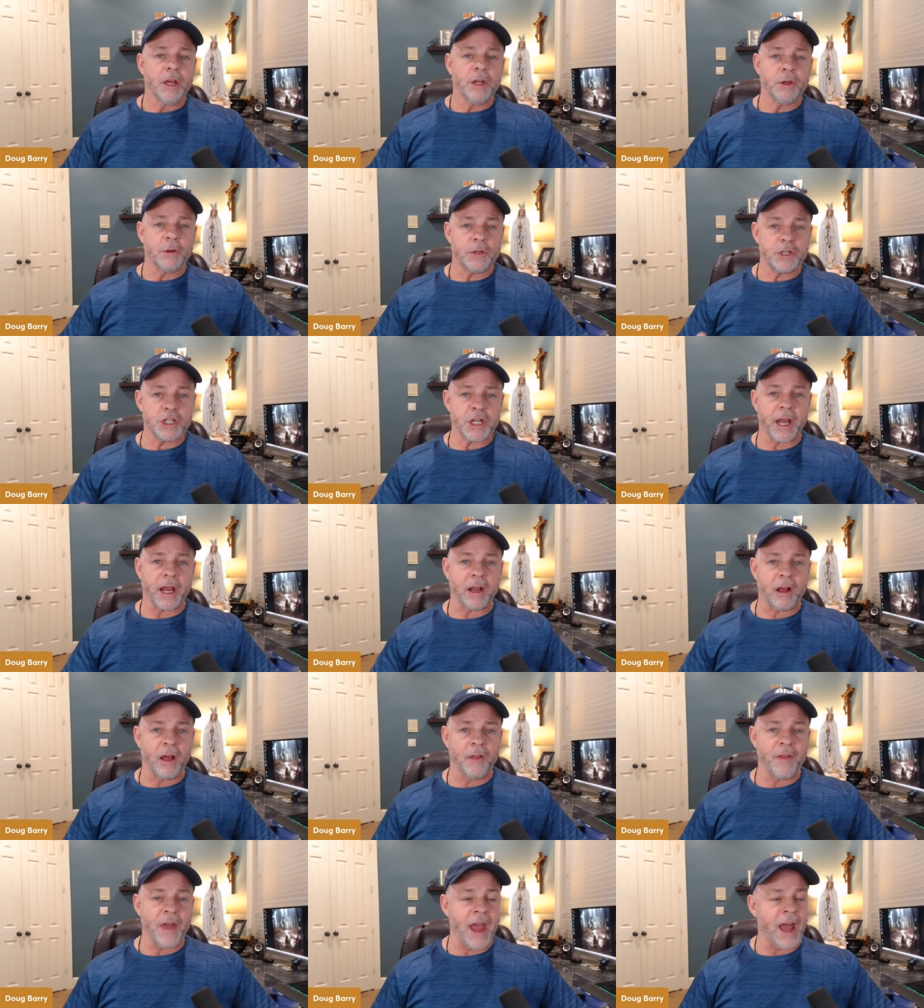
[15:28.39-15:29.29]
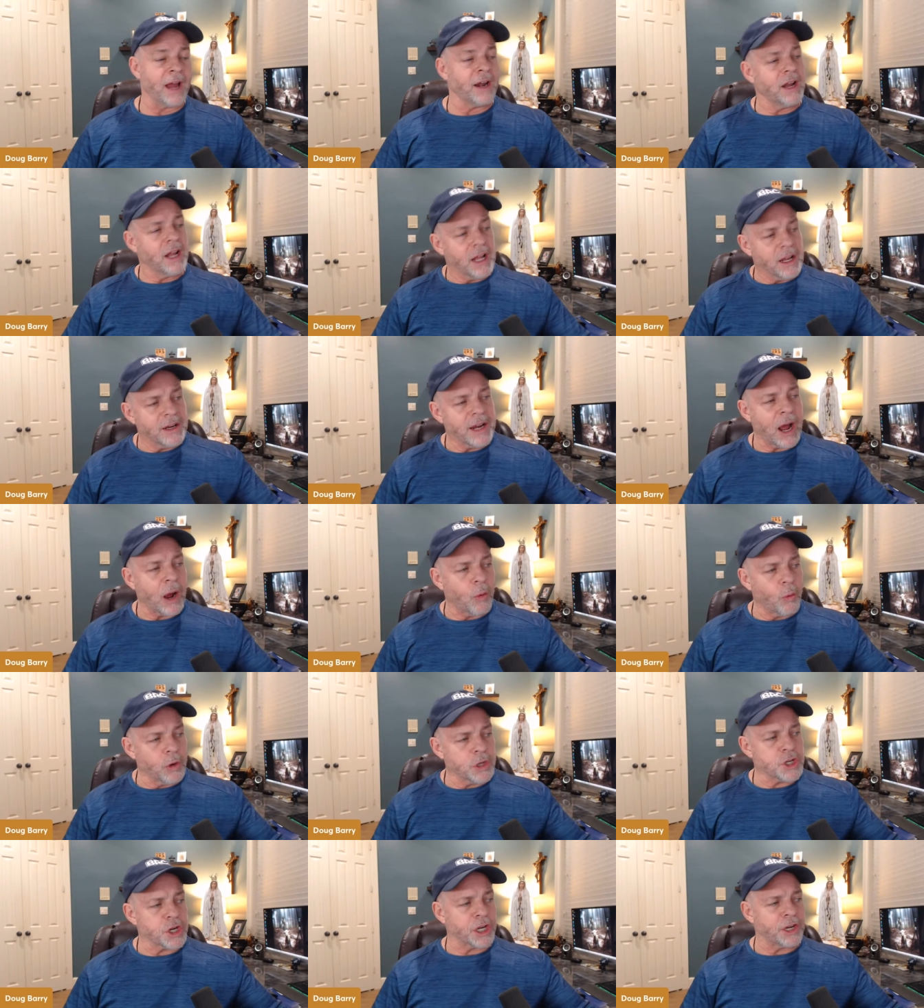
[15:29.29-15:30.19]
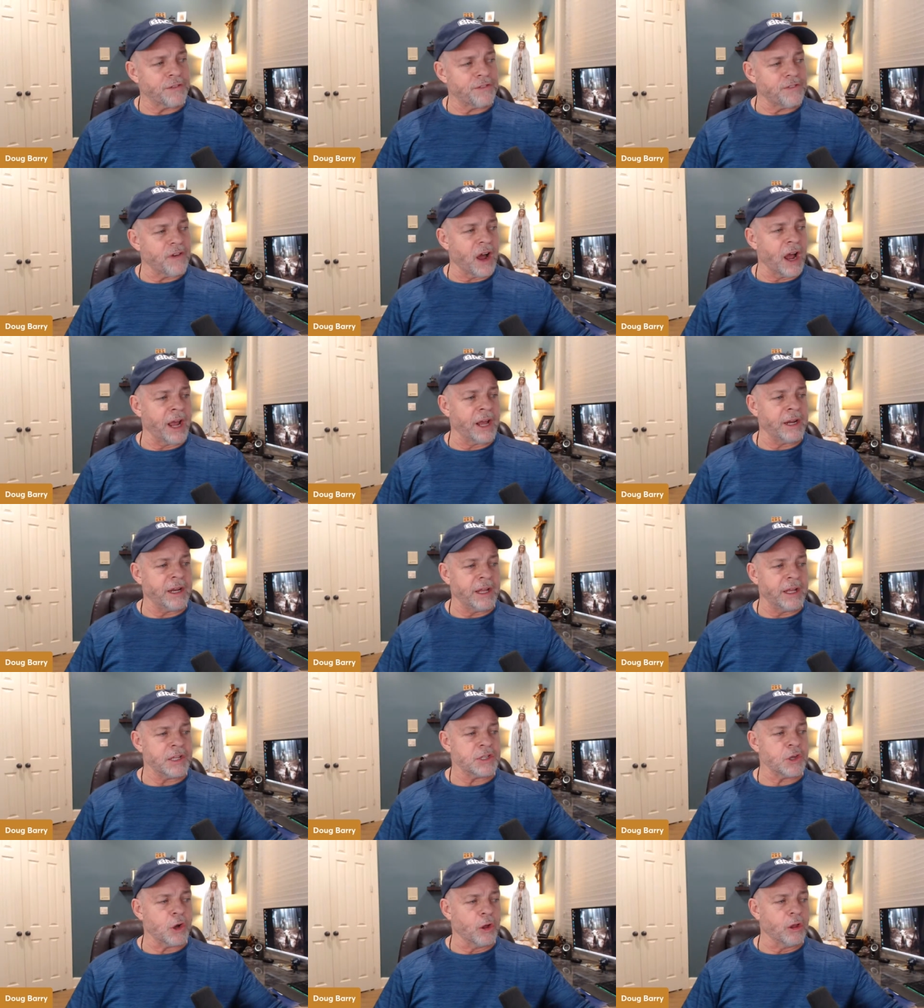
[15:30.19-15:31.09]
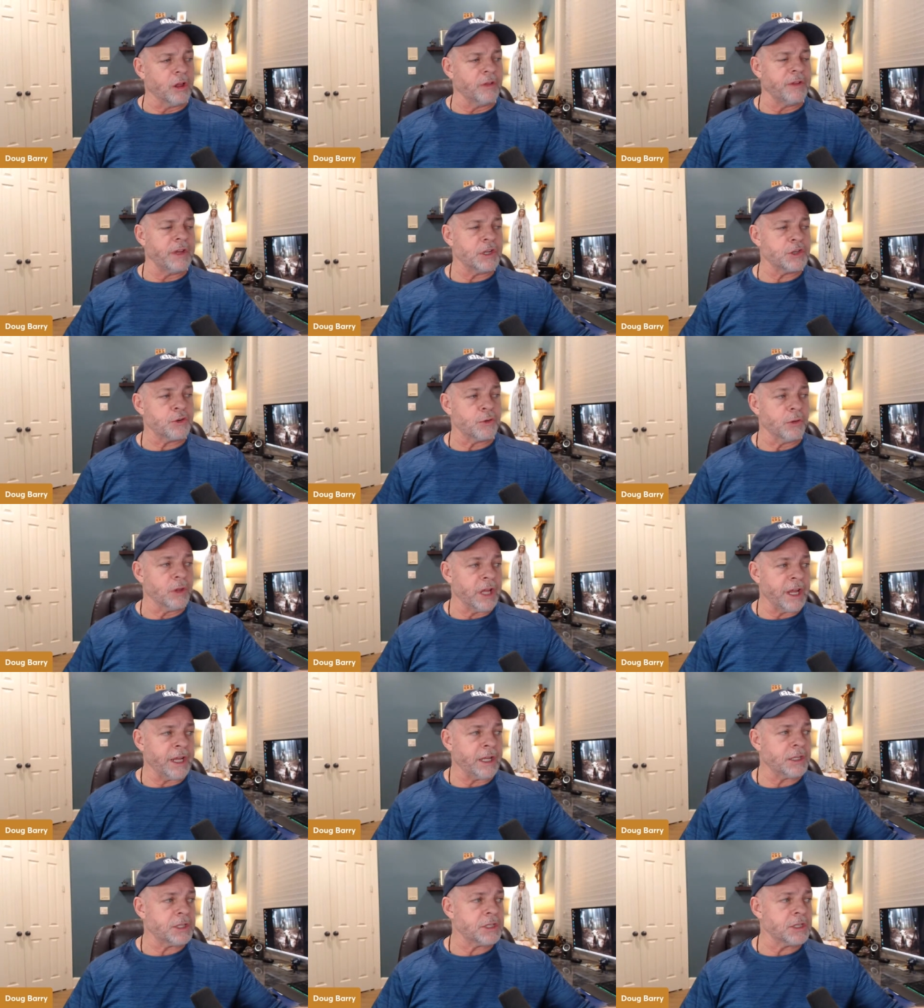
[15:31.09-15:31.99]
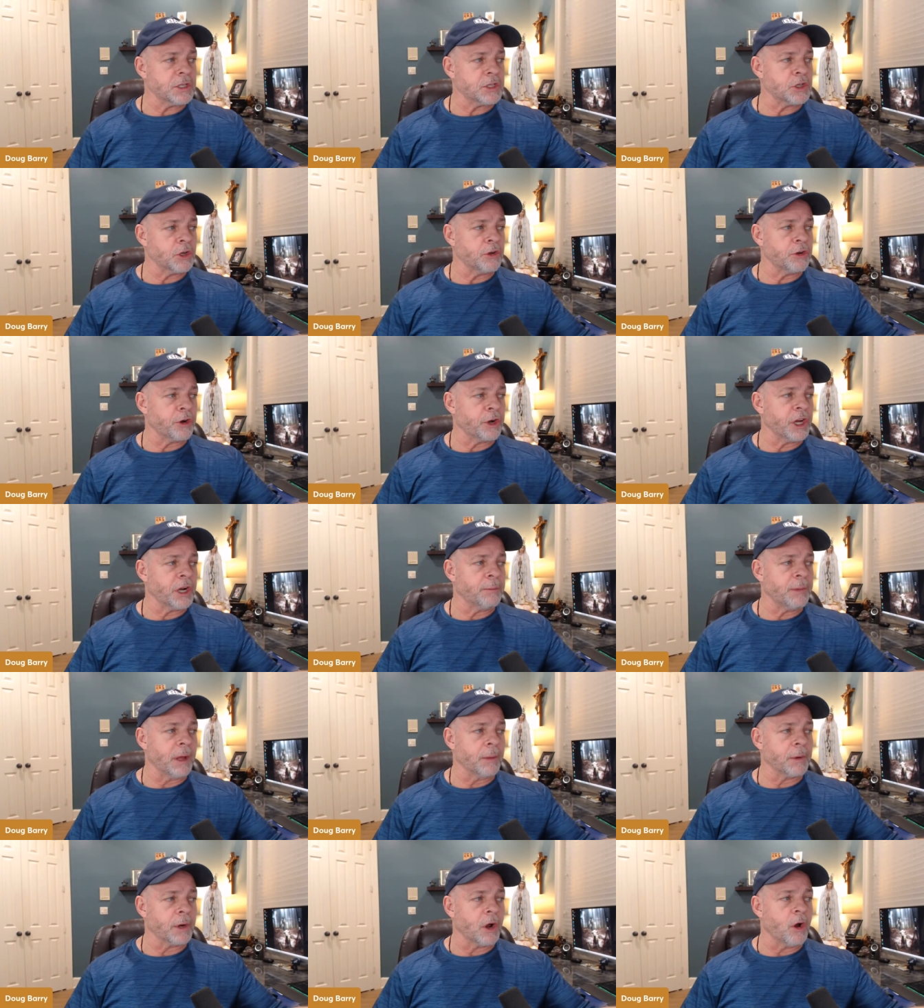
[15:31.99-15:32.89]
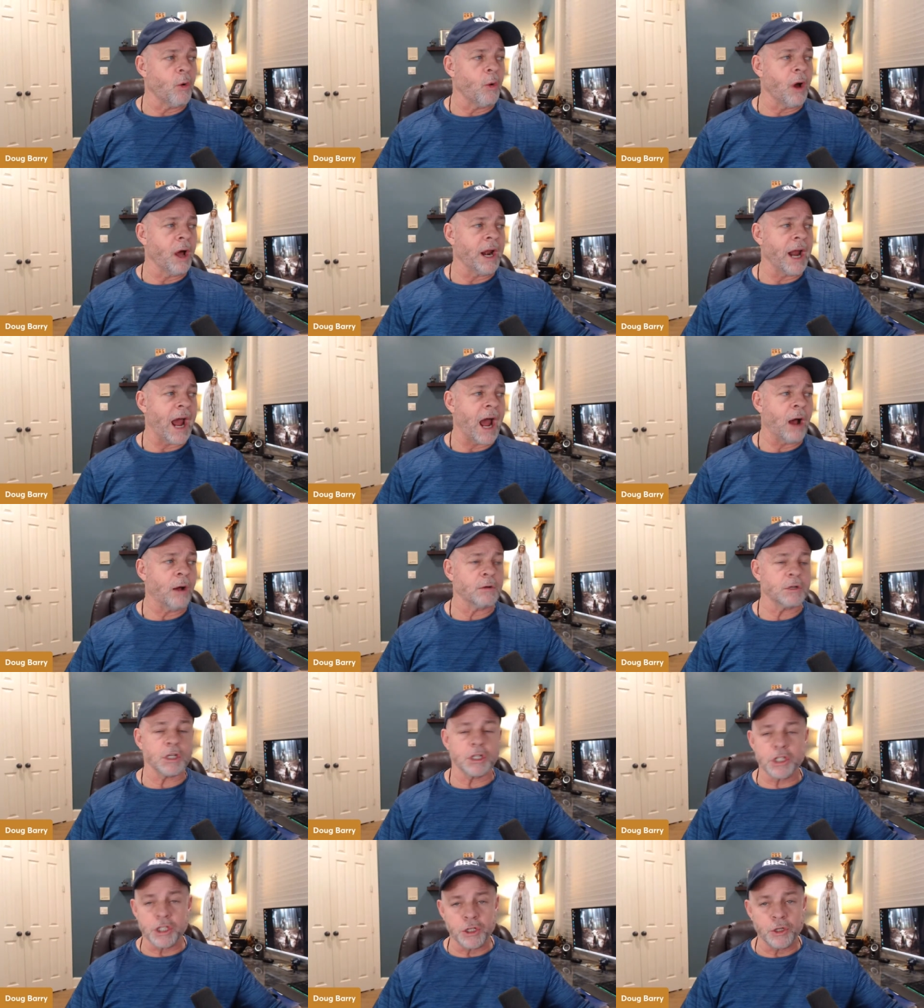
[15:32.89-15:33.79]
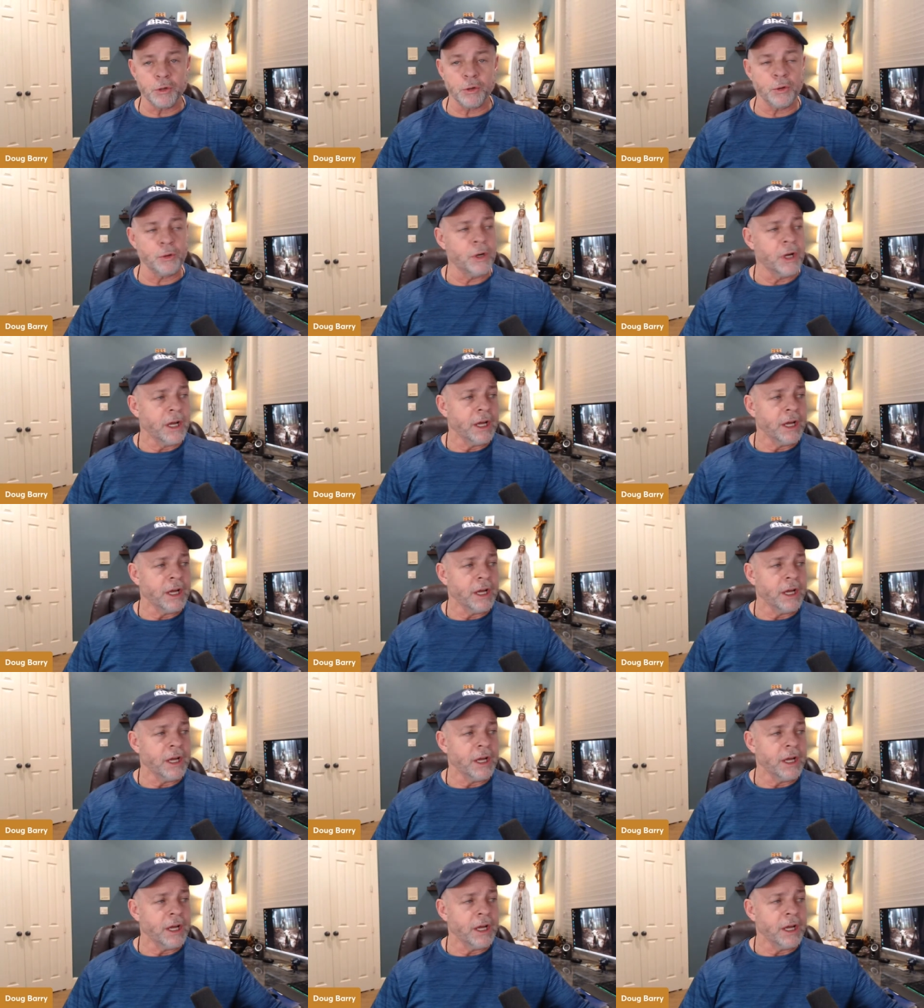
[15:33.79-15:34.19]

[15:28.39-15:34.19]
You check on that. Now, what you're going to find is all of these are links. So you're going to be able to go on out to